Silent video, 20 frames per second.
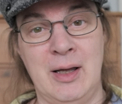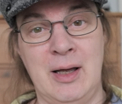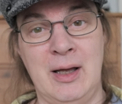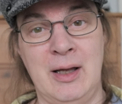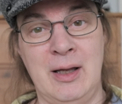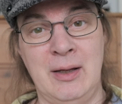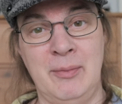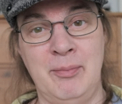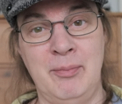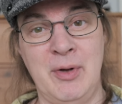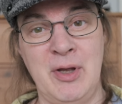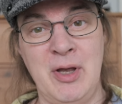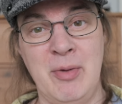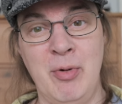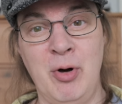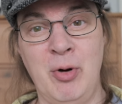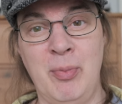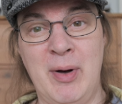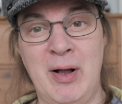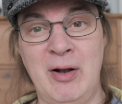Um, and your
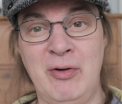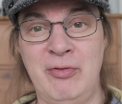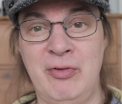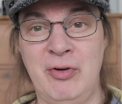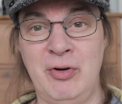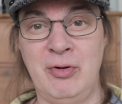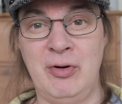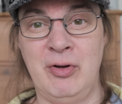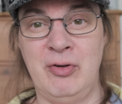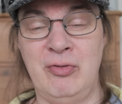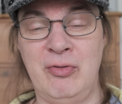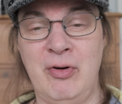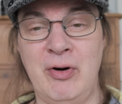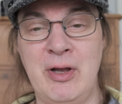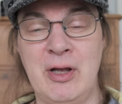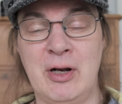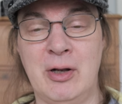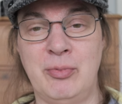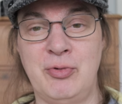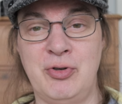mobile phone is
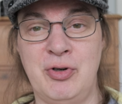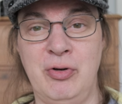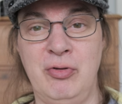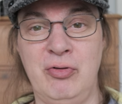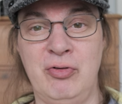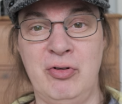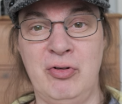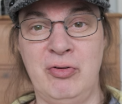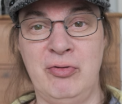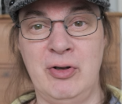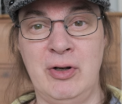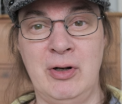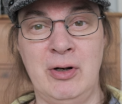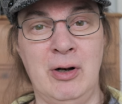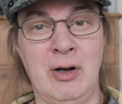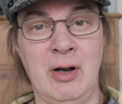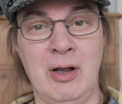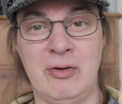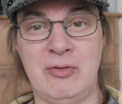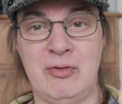very unobtrusive and
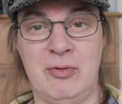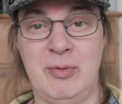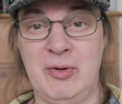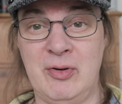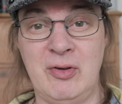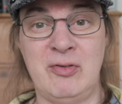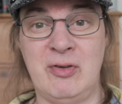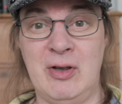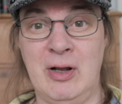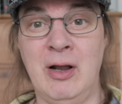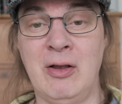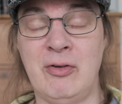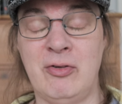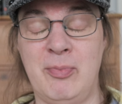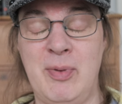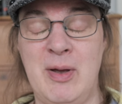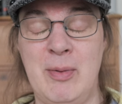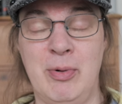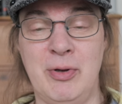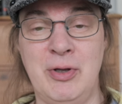lots of, as I say, lots
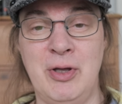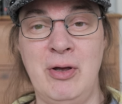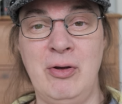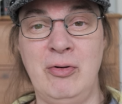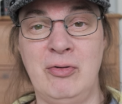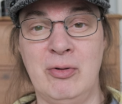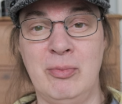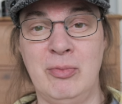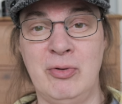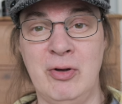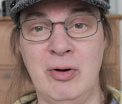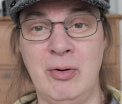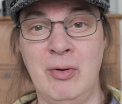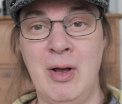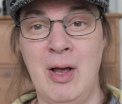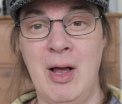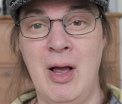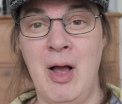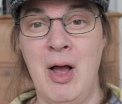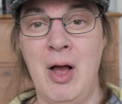of people use them.
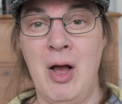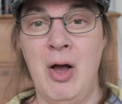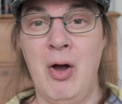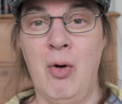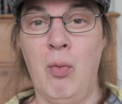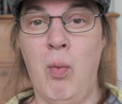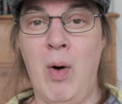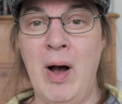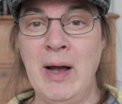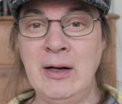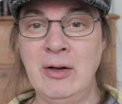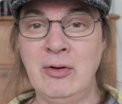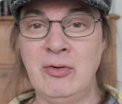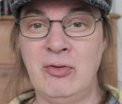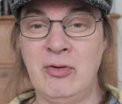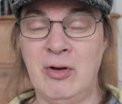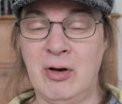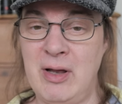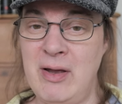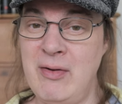So, why not
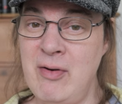start?